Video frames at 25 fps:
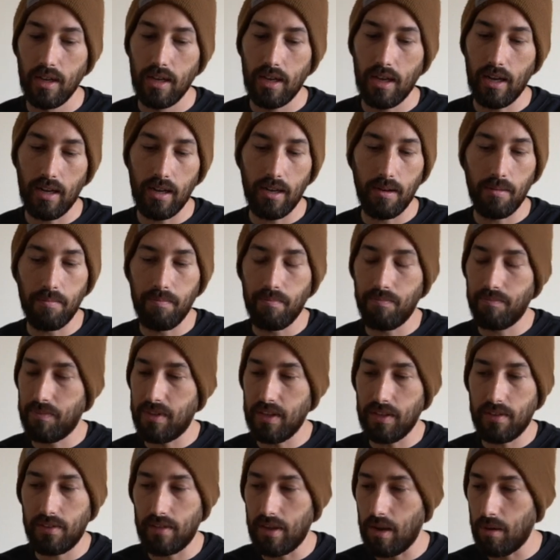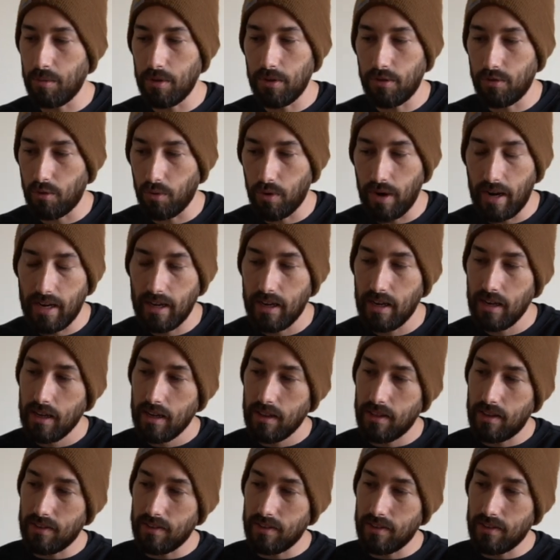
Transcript: Um, this helmet's great.